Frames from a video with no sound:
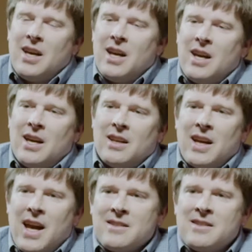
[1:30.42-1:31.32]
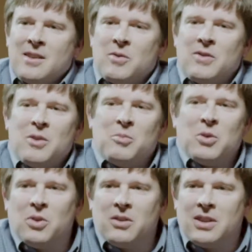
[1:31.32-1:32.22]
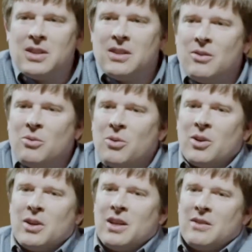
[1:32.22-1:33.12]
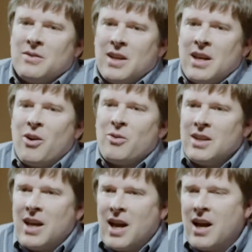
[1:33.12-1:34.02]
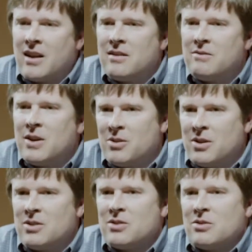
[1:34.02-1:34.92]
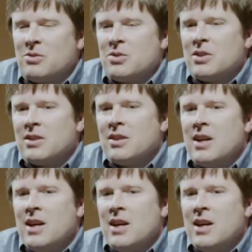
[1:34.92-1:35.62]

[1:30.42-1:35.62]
and I asked them if they would be willing or if they already had a veterinary solution,